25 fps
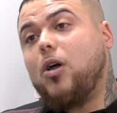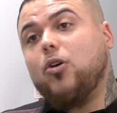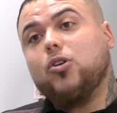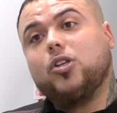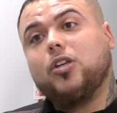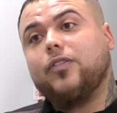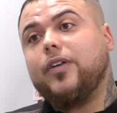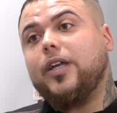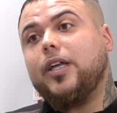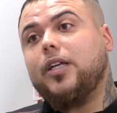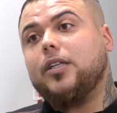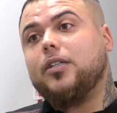yeah. what
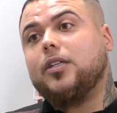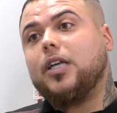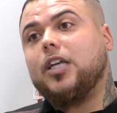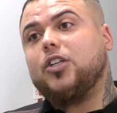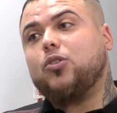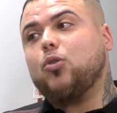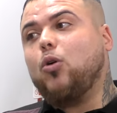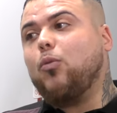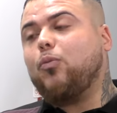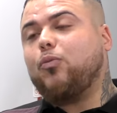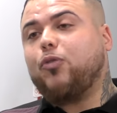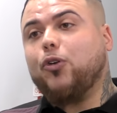most of it is.
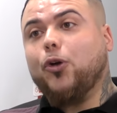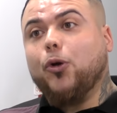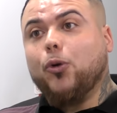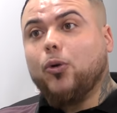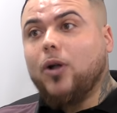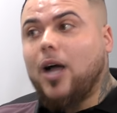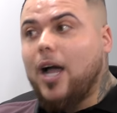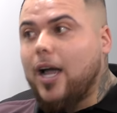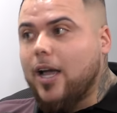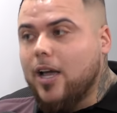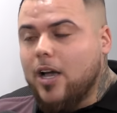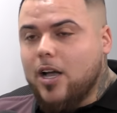It's not
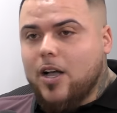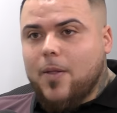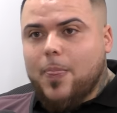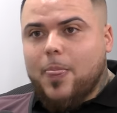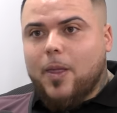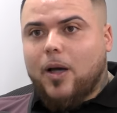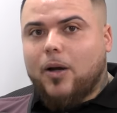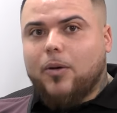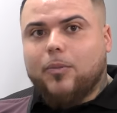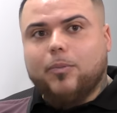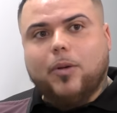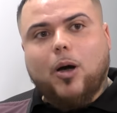through like
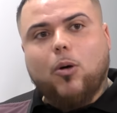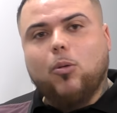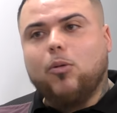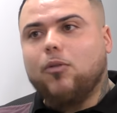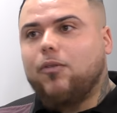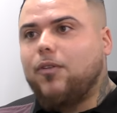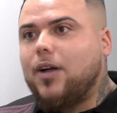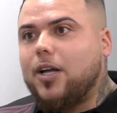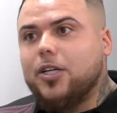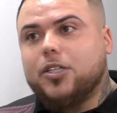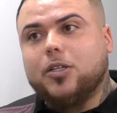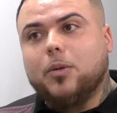
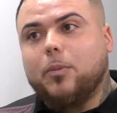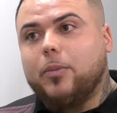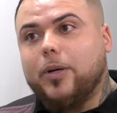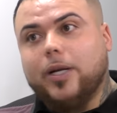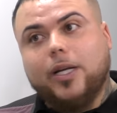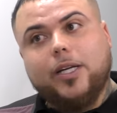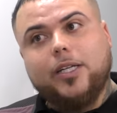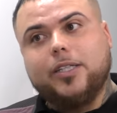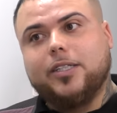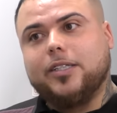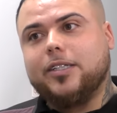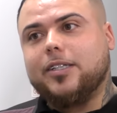old fashioned
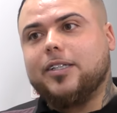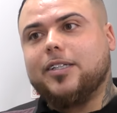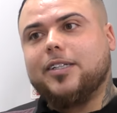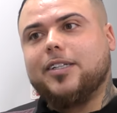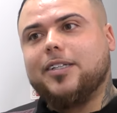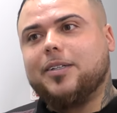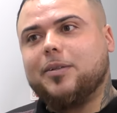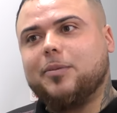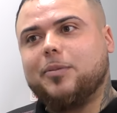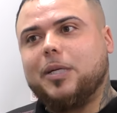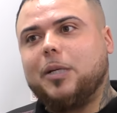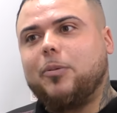
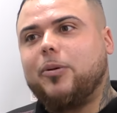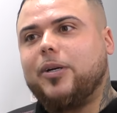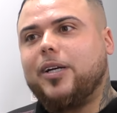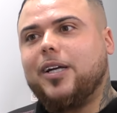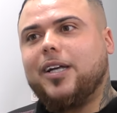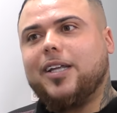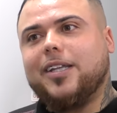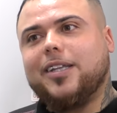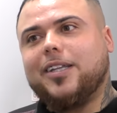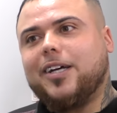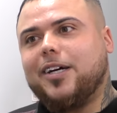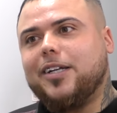policing
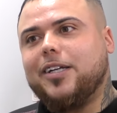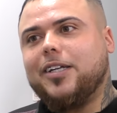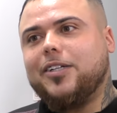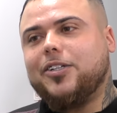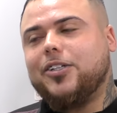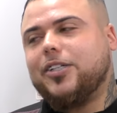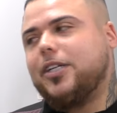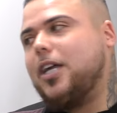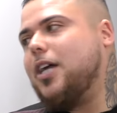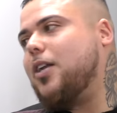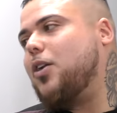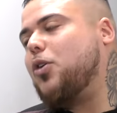people getting done.
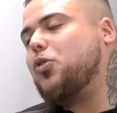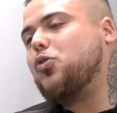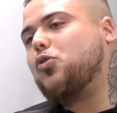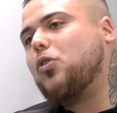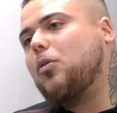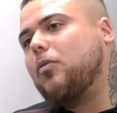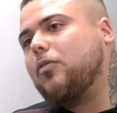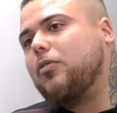They're just getting a